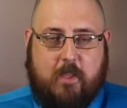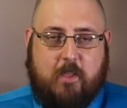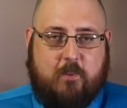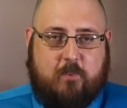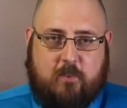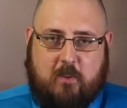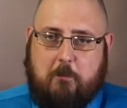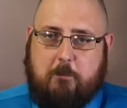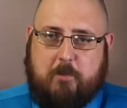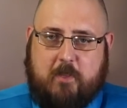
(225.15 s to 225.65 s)

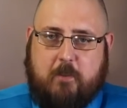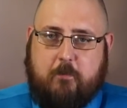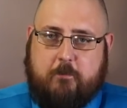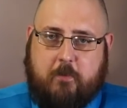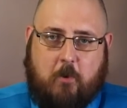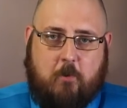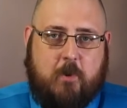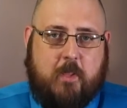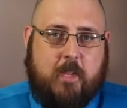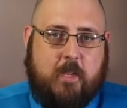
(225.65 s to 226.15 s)
simply
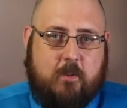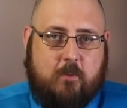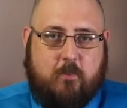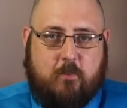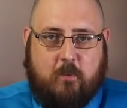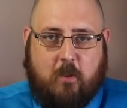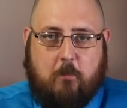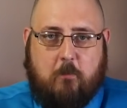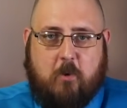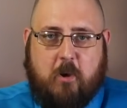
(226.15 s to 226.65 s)
voting in
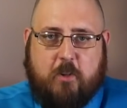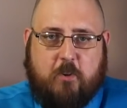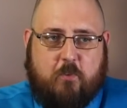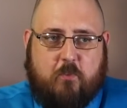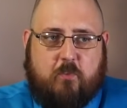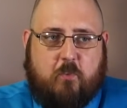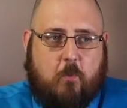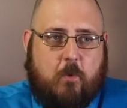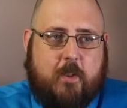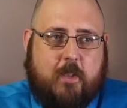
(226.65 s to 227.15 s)
someone
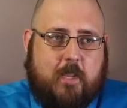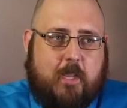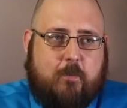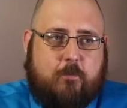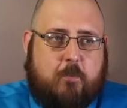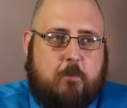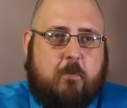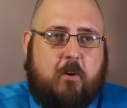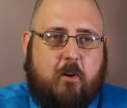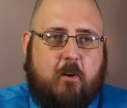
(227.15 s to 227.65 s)
who's going to
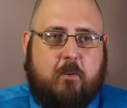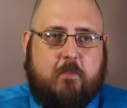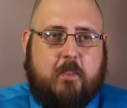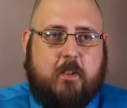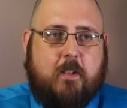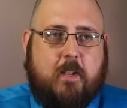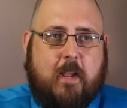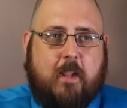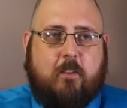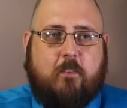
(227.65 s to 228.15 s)
give them all
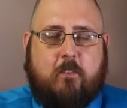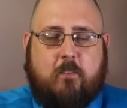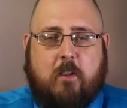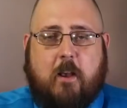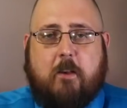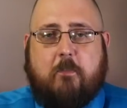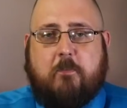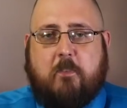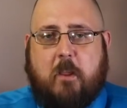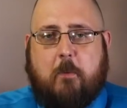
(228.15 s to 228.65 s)
the nice,
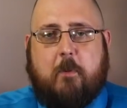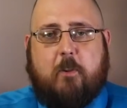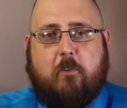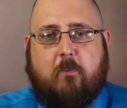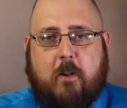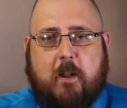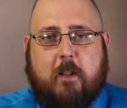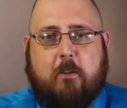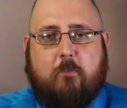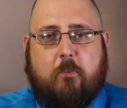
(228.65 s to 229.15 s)
soft
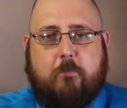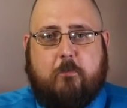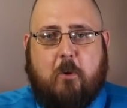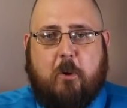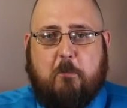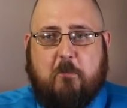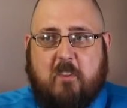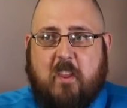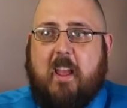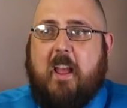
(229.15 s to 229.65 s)
democratic
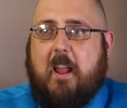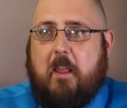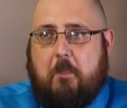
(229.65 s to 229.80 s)
reforms.